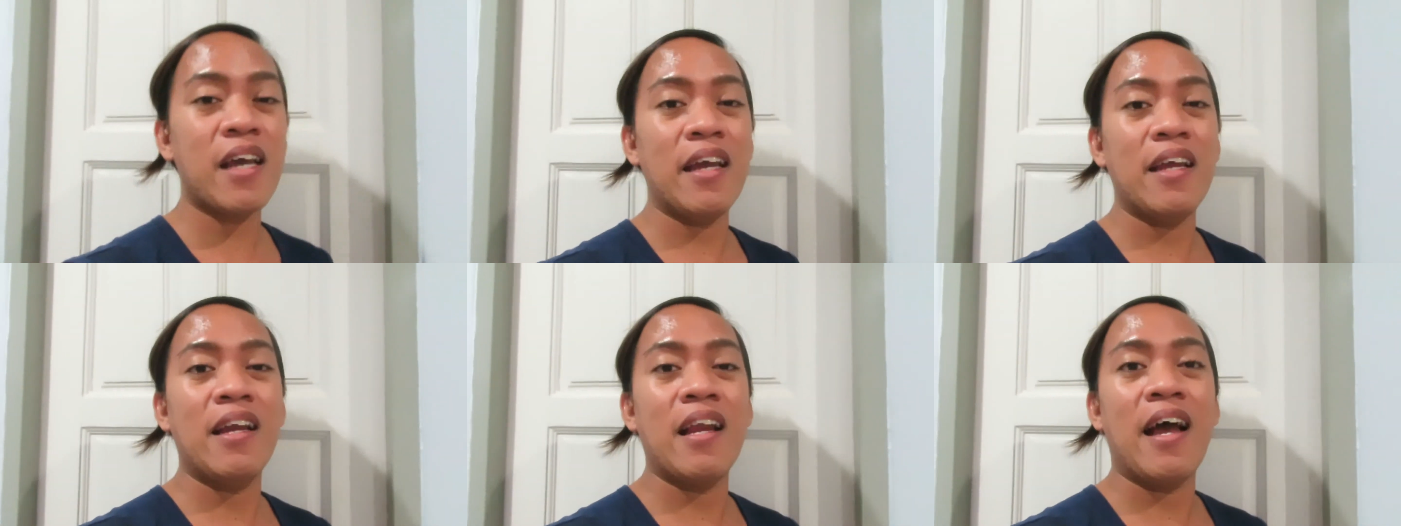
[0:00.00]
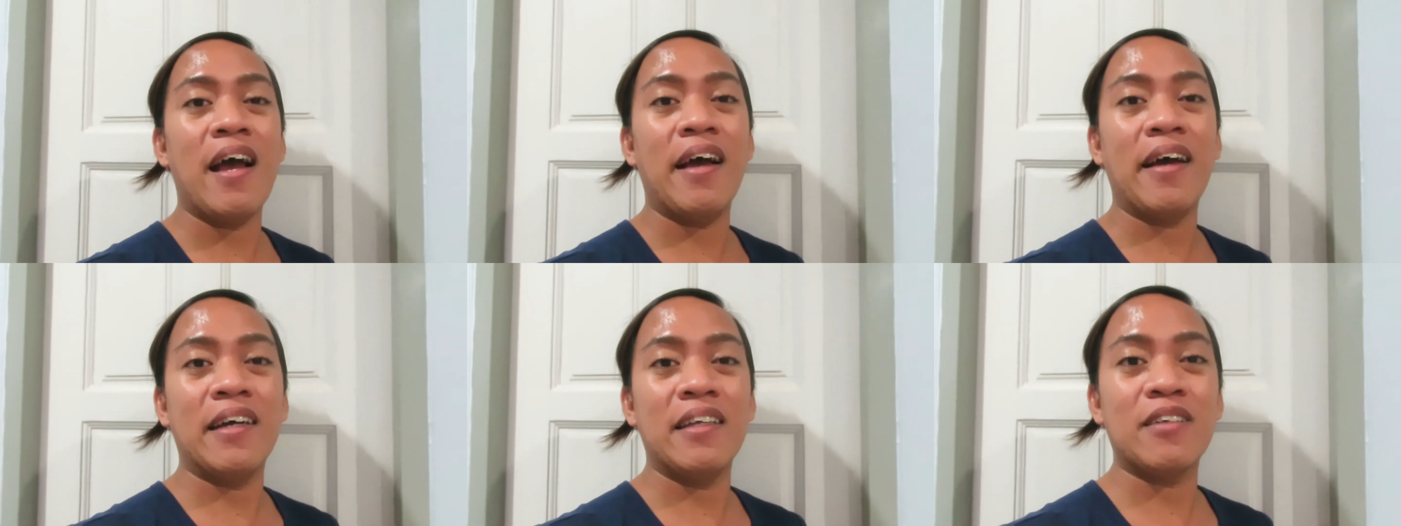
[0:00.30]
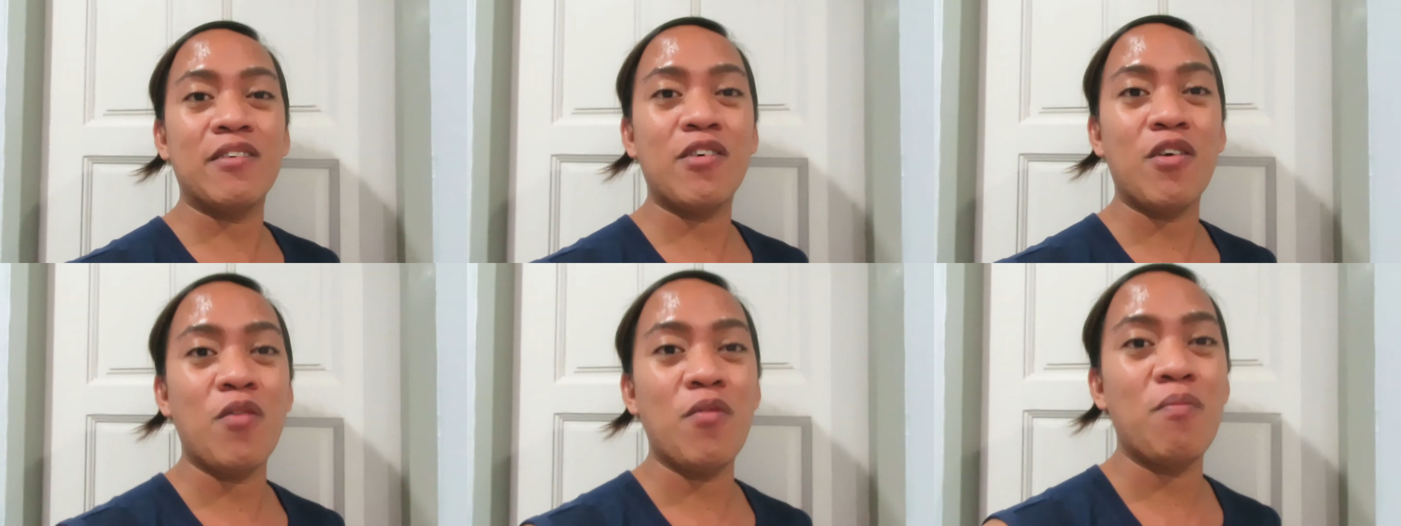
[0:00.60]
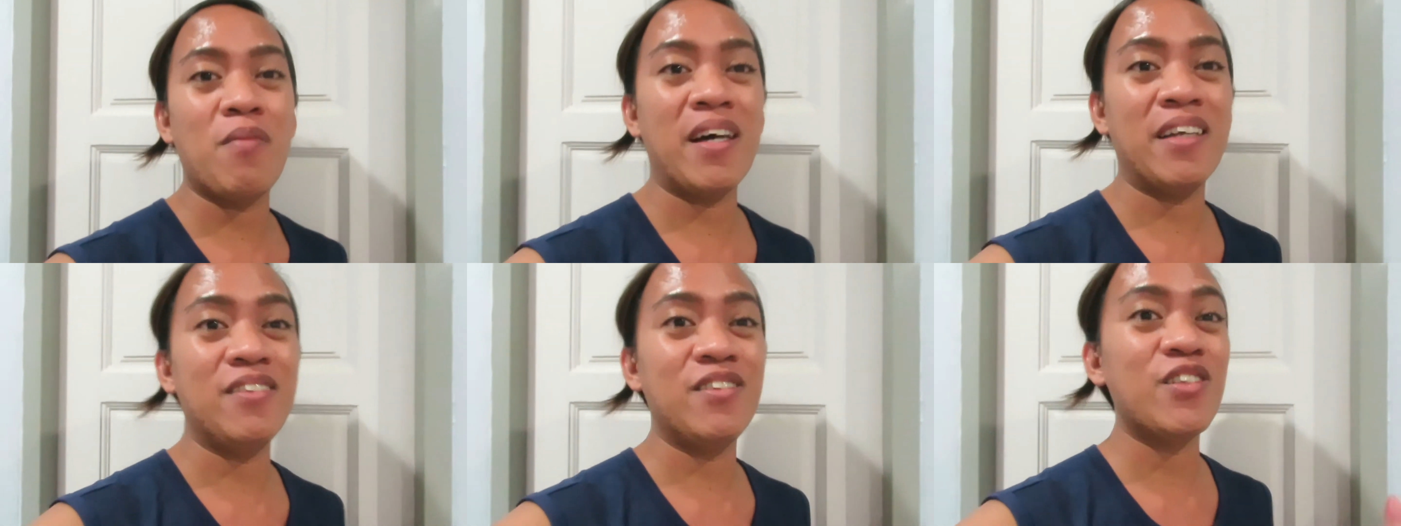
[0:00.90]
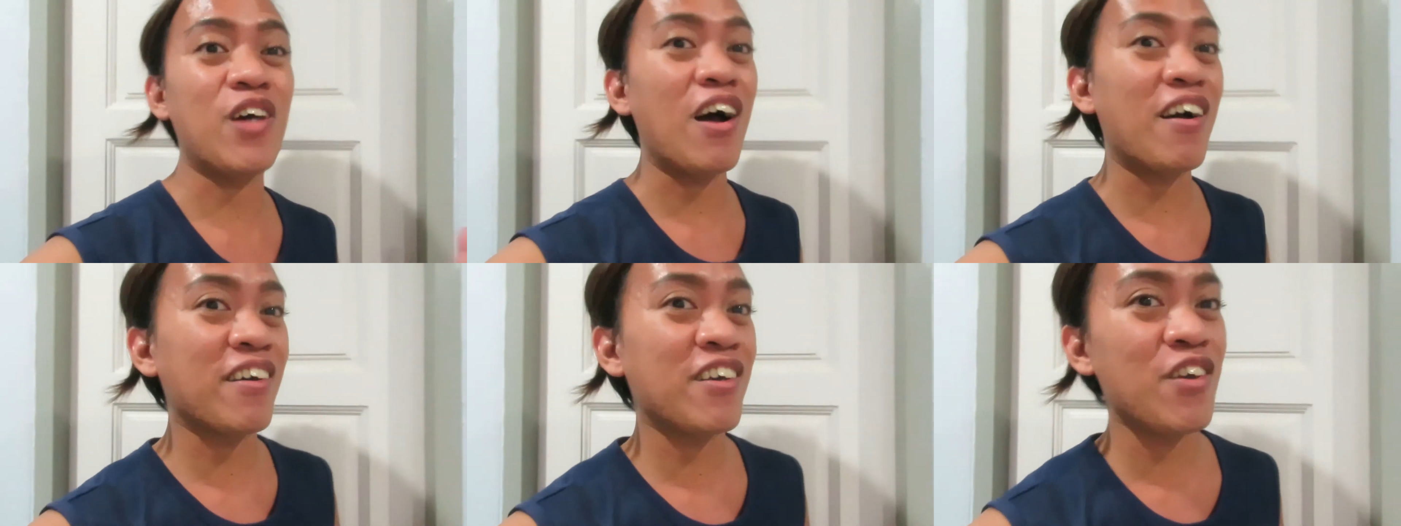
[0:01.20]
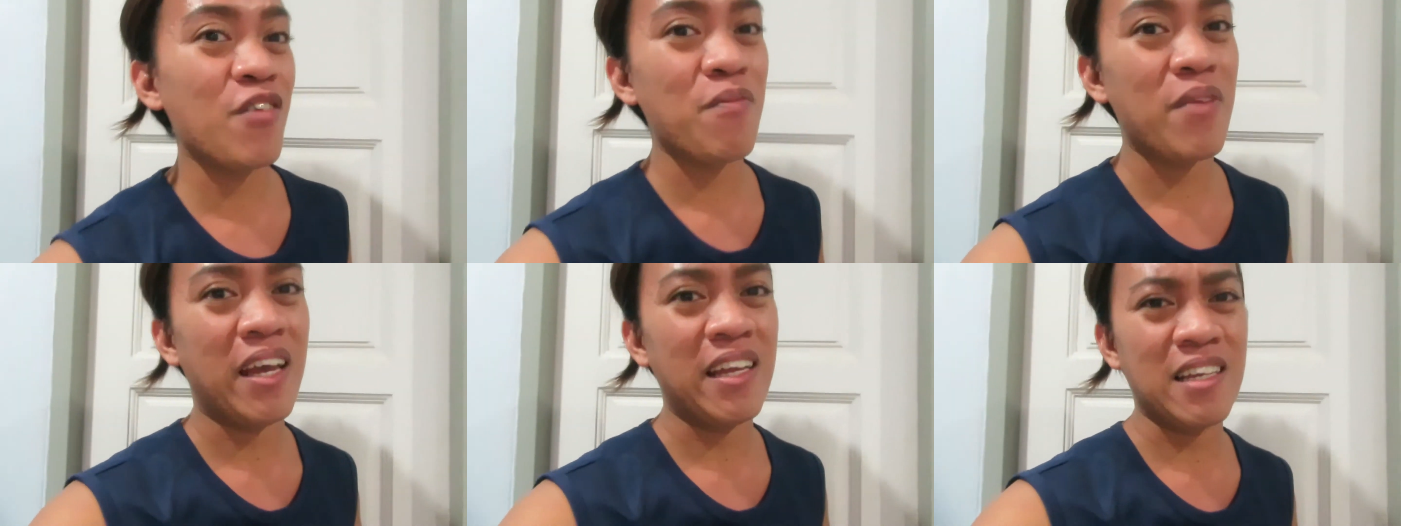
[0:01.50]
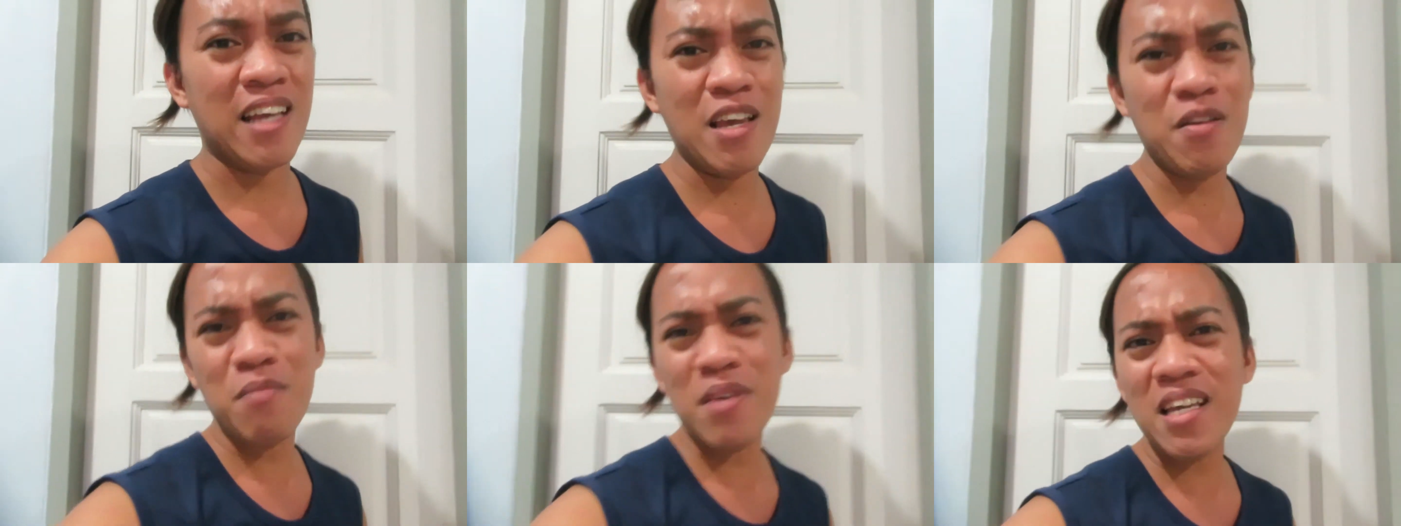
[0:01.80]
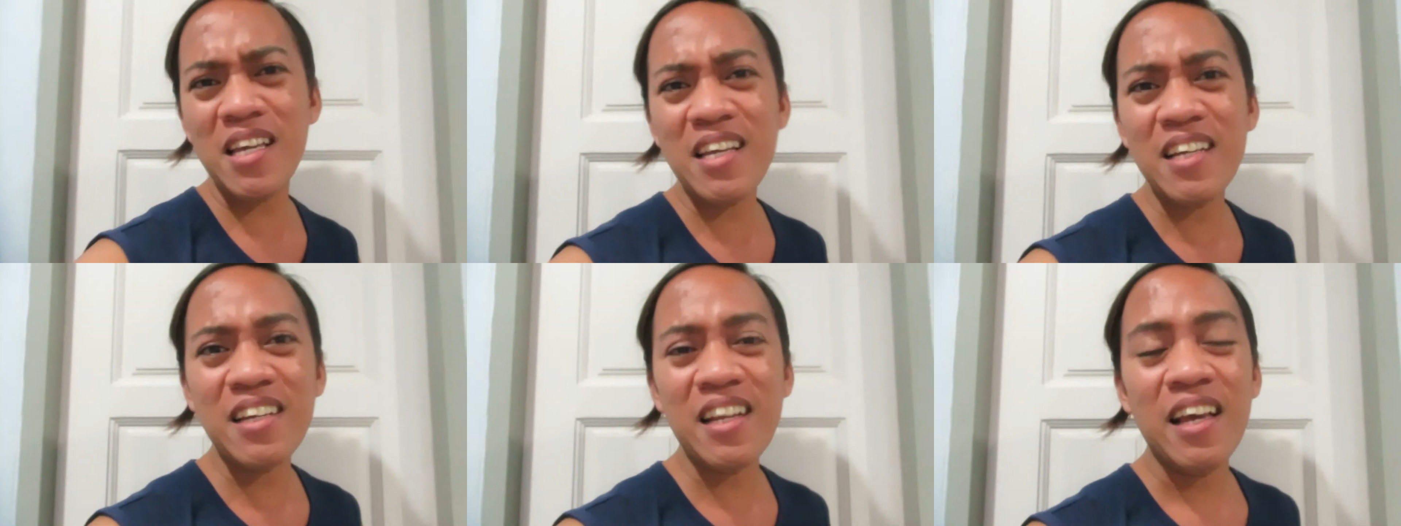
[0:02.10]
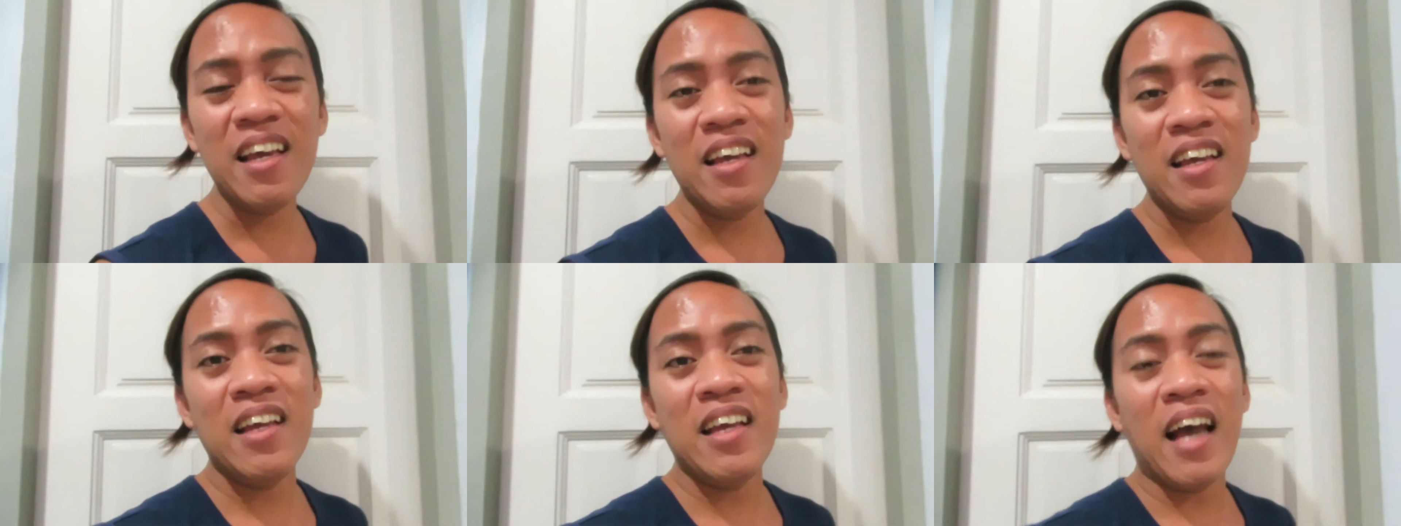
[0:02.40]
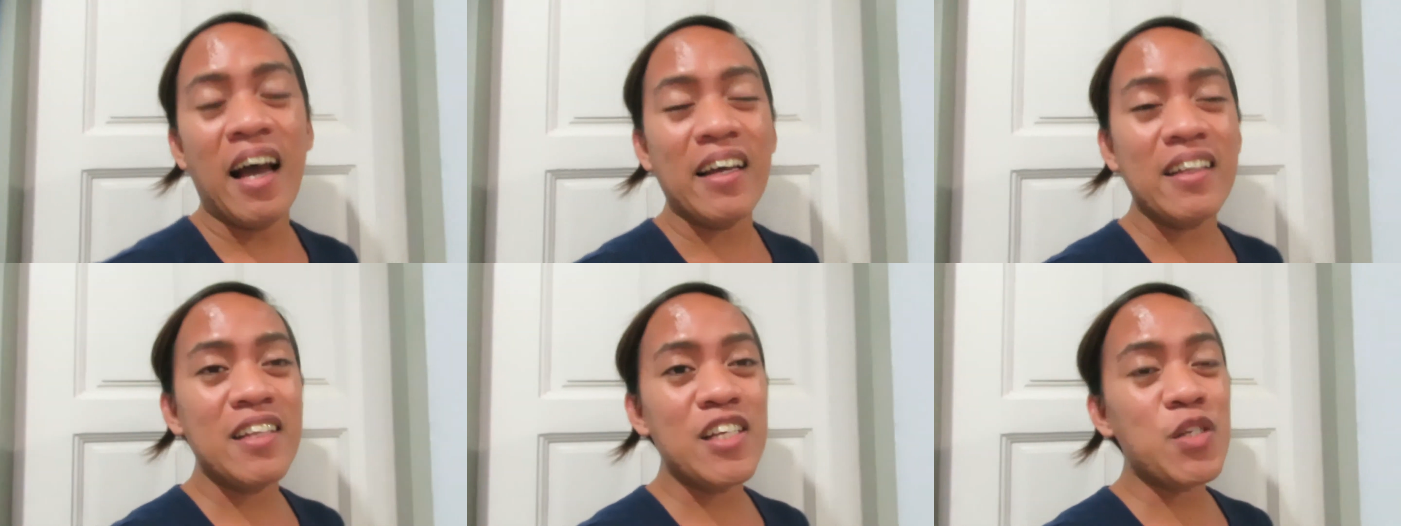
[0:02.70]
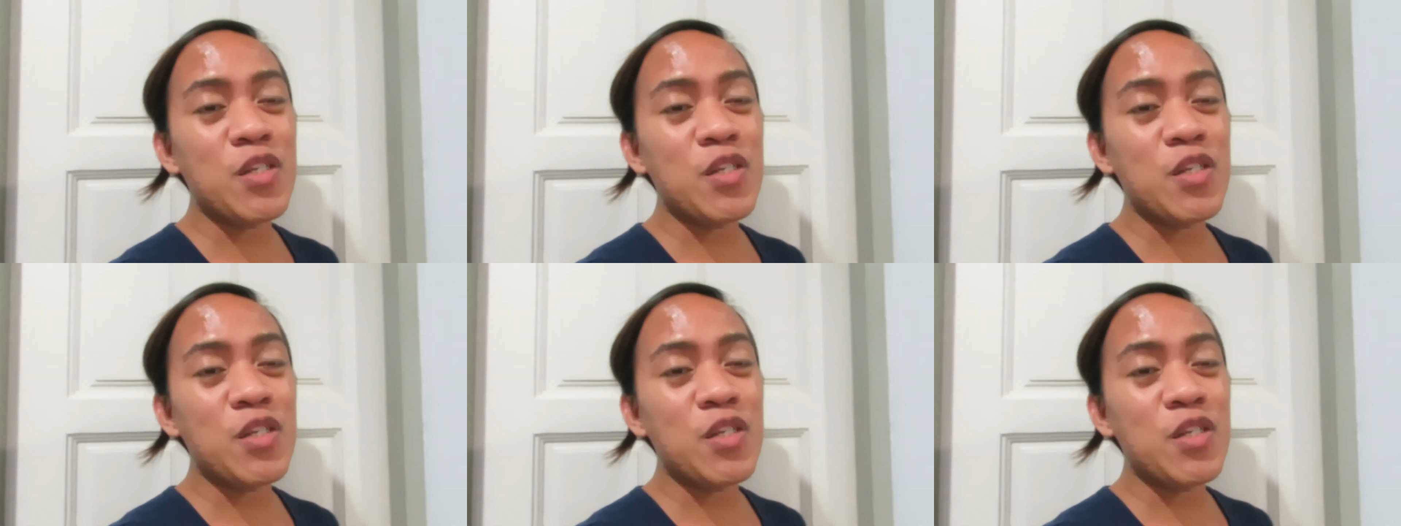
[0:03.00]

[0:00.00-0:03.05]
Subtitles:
kailangan ko ma-document. I mean, at